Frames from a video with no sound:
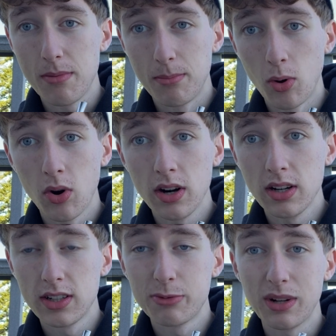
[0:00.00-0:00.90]
more
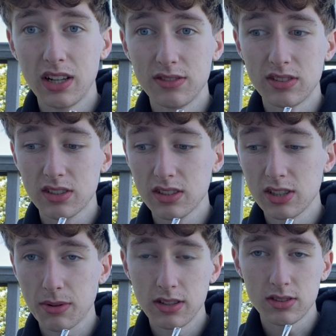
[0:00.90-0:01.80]
just because it's
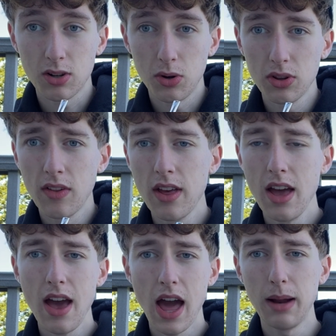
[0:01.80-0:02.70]
cold.
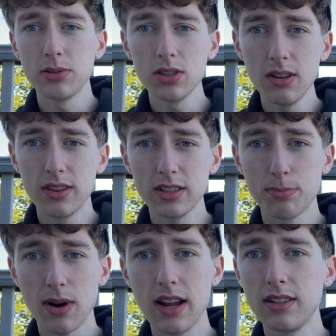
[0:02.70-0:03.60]
And I'm sure that this
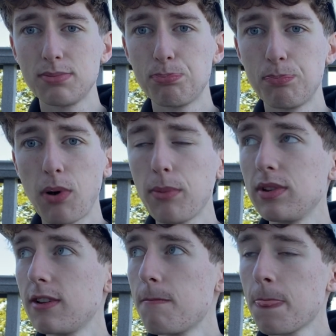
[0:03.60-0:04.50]
brand is
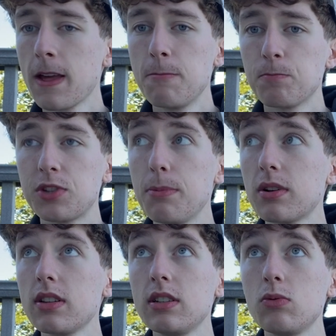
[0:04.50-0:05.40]
probably
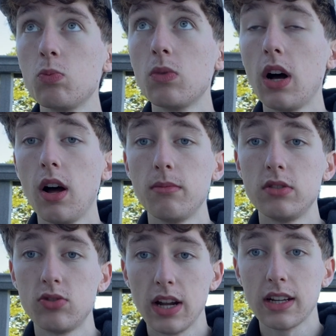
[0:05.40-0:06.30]
typically
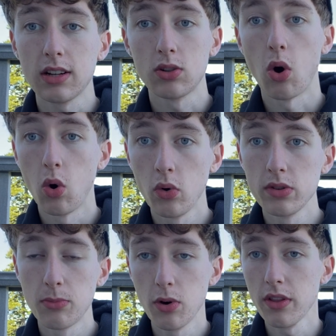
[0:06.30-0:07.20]
drank cold
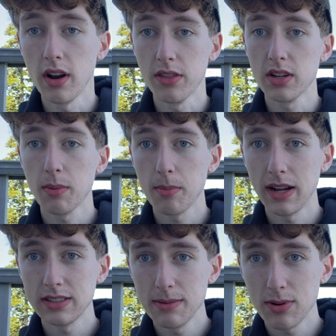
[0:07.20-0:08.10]
more than other yerba
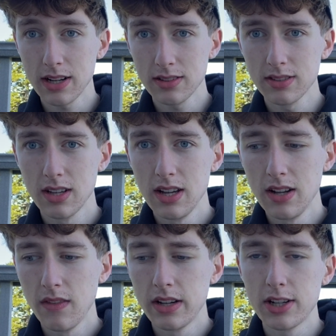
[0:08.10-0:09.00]
mate brands,
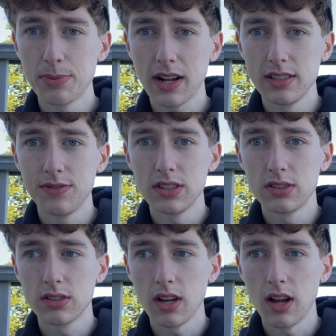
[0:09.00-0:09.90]
just because of its